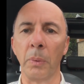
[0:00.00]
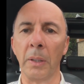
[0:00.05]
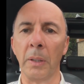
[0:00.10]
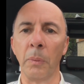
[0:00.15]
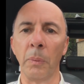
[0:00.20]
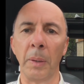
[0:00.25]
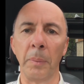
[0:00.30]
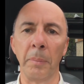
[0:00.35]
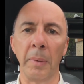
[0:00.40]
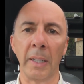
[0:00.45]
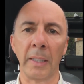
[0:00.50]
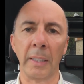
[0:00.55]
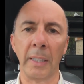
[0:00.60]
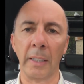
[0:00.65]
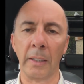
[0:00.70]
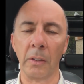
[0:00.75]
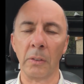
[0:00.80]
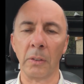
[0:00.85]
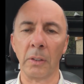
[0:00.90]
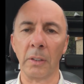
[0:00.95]
We went back and
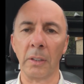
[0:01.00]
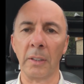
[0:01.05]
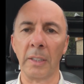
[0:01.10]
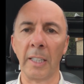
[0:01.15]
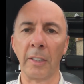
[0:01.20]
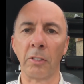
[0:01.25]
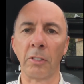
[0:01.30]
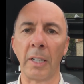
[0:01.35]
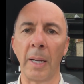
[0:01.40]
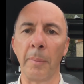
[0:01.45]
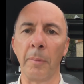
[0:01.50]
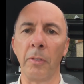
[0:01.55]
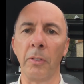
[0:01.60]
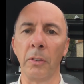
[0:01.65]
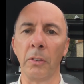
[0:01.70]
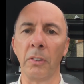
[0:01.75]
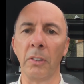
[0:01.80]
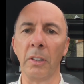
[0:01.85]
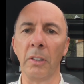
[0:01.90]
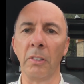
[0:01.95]
had a look at the dash cam
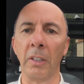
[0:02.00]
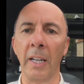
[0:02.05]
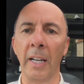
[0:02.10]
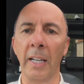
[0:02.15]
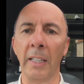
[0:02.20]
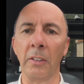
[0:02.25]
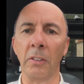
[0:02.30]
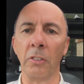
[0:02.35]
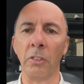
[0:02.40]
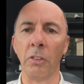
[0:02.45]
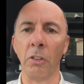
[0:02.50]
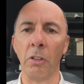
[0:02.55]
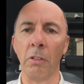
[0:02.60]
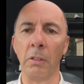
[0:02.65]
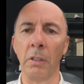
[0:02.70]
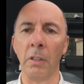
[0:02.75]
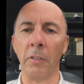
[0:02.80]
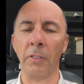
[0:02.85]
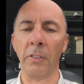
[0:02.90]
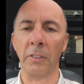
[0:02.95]
footage, and
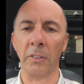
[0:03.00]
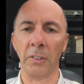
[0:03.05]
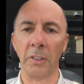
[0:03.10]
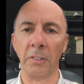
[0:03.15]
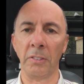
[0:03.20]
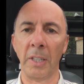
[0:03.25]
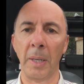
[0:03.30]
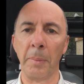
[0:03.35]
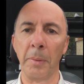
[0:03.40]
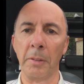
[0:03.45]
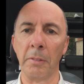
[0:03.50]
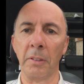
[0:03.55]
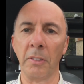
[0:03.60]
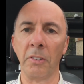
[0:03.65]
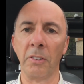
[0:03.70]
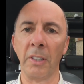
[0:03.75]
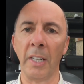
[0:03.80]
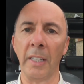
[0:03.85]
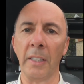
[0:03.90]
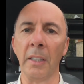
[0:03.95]
sure enough, as the examiner
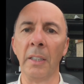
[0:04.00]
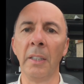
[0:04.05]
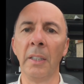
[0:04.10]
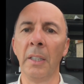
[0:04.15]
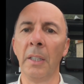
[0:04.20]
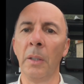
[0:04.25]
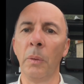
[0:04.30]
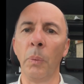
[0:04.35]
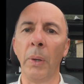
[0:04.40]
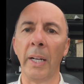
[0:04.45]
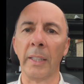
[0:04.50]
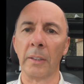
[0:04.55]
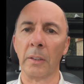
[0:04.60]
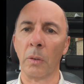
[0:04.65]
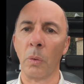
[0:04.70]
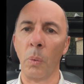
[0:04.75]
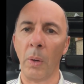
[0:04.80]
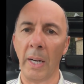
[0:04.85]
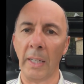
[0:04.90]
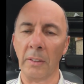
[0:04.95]
had said, we
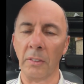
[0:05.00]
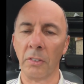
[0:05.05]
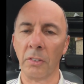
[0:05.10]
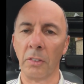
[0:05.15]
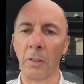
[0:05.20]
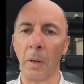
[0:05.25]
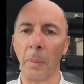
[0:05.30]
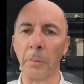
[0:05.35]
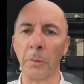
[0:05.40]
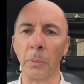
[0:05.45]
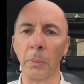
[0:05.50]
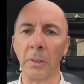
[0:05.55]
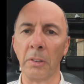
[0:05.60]
hadn't quite stopped.